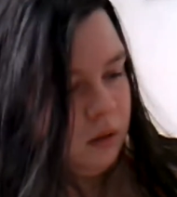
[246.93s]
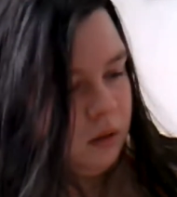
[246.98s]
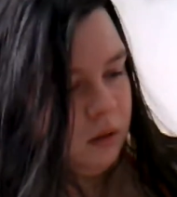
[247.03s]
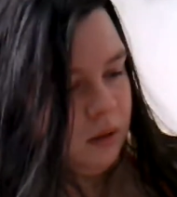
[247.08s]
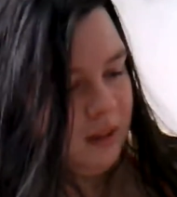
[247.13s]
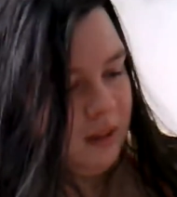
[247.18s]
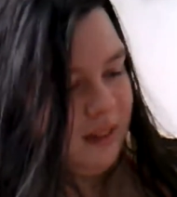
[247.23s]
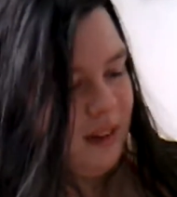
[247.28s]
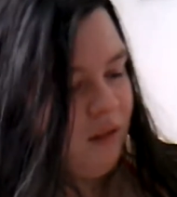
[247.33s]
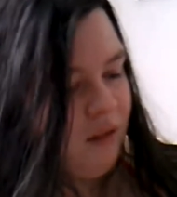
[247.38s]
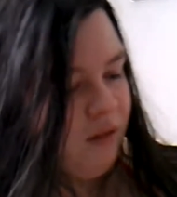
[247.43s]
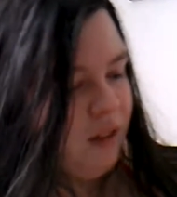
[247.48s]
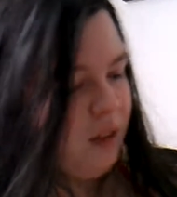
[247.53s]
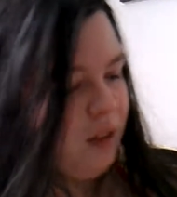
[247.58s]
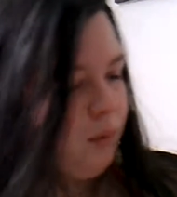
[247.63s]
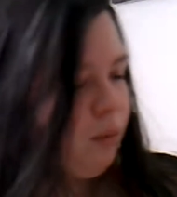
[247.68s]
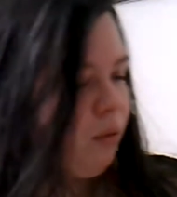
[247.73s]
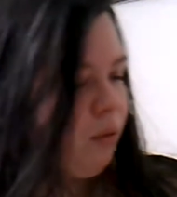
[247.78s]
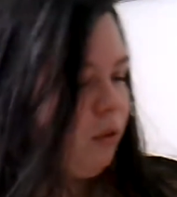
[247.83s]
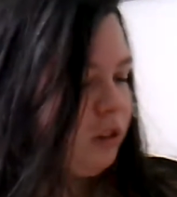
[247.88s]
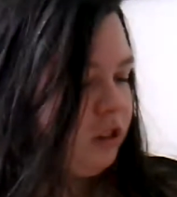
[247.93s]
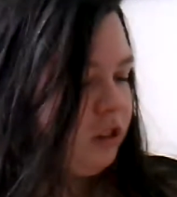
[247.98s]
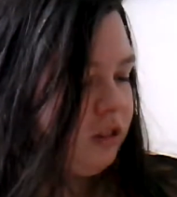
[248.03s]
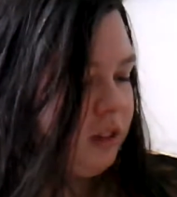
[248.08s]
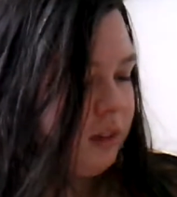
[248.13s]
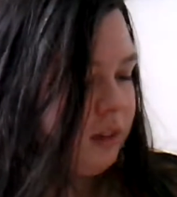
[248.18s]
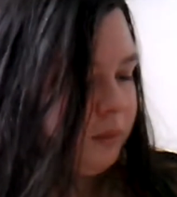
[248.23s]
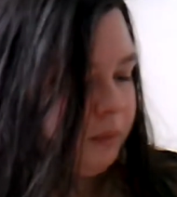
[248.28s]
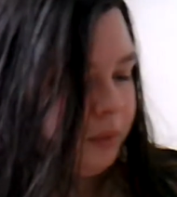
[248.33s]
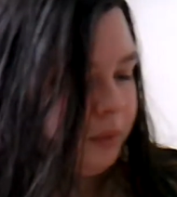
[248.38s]
It's not really a
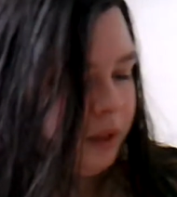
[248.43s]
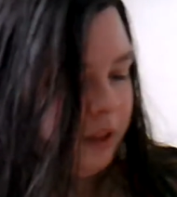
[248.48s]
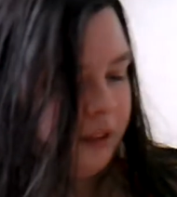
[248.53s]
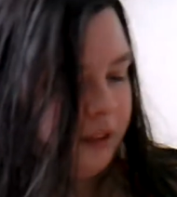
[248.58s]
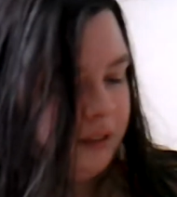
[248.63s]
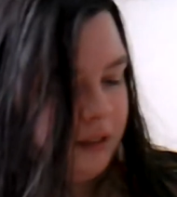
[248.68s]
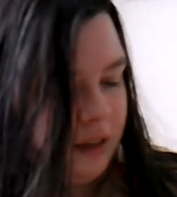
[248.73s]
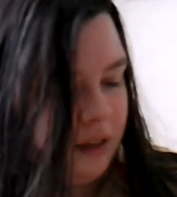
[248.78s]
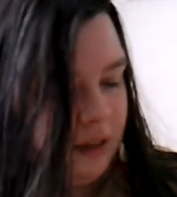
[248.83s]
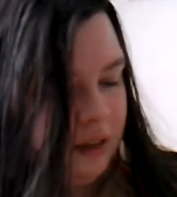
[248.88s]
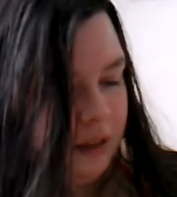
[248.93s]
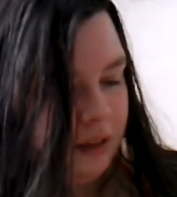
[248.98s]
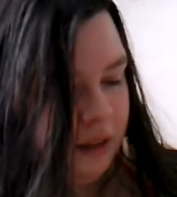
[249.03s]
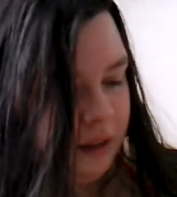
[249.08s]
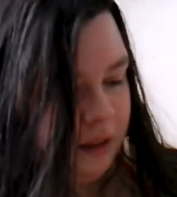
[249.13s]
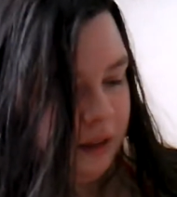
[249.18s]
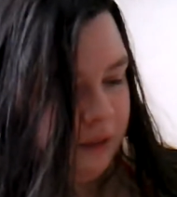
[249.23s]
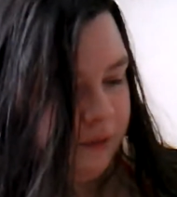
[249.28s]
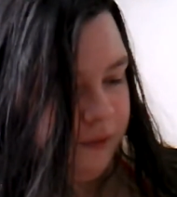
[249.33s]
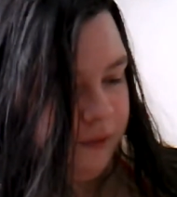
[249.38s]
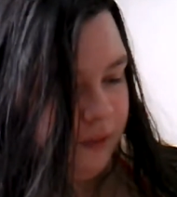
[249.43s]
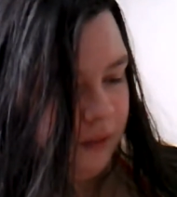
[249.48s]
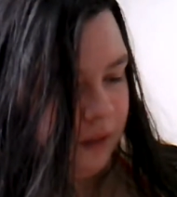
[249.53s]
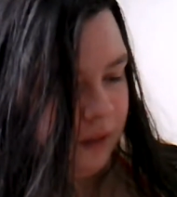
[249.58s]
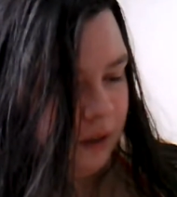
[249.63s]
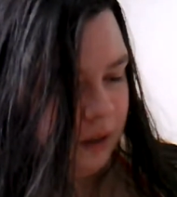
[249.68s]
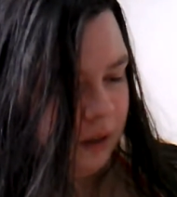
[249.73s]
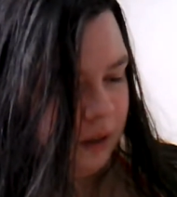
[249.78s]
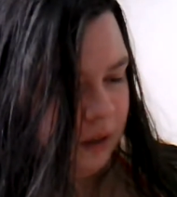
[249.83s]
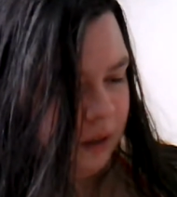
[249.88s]
portrait, but it's kind of like a
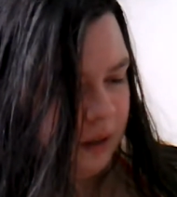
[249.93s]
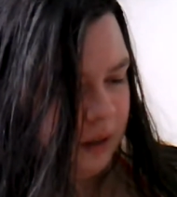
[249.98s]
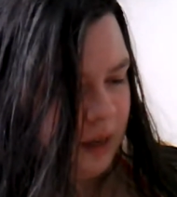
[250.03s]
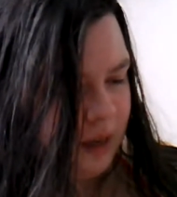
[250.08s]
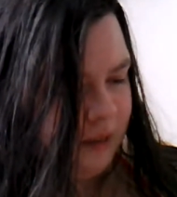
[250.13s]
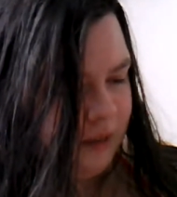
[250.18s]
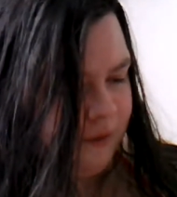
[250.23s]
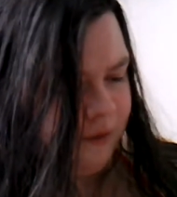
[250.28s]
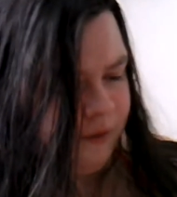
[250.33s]
light